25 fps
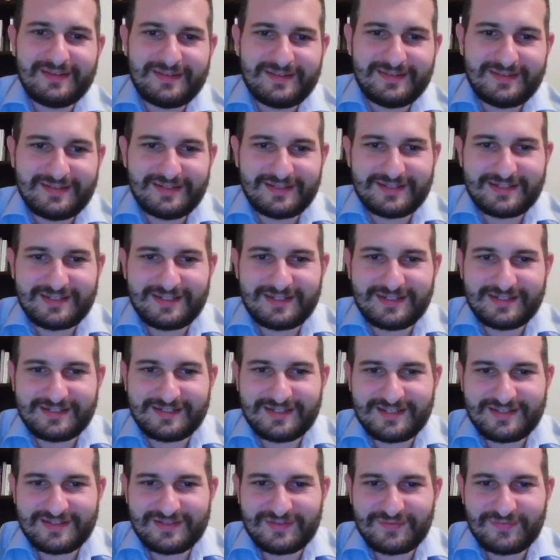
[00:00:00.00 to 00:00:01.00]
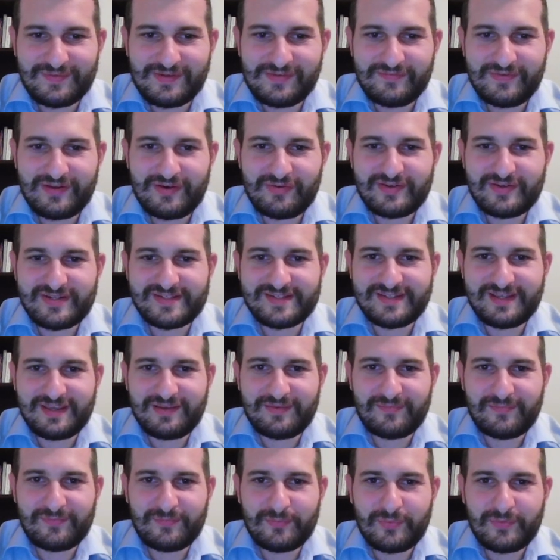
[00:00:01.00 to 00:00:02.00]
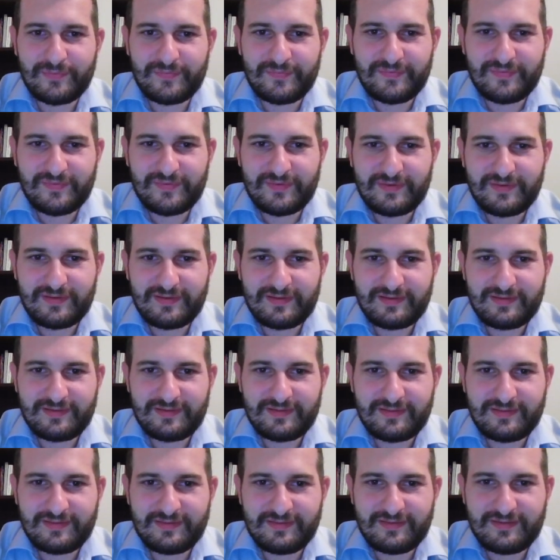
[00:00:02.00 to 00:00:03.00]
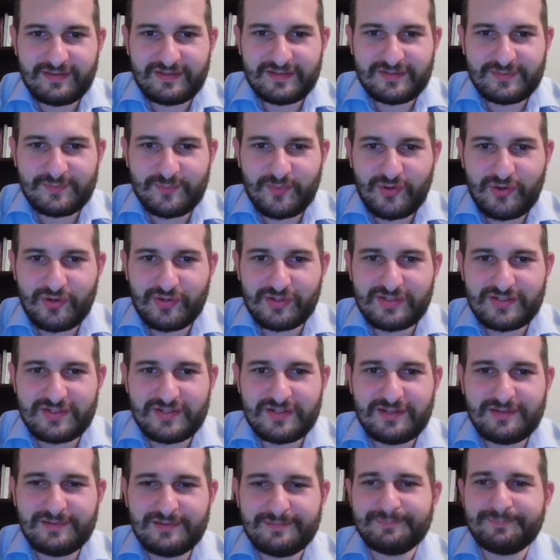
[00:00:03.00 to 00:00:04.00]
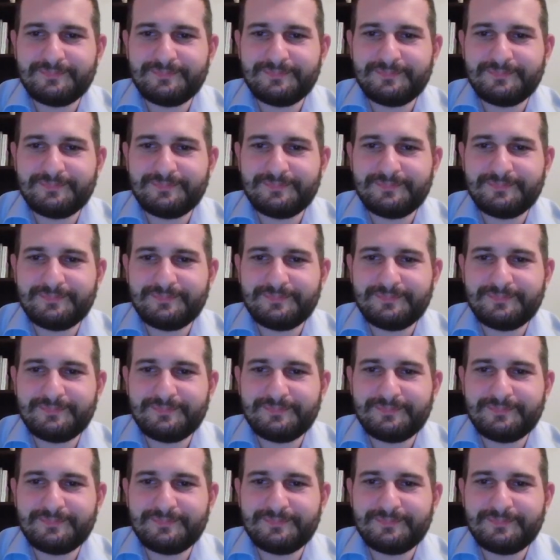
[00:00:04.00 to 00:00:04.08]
The king doesn't feel very safe with these pawns here.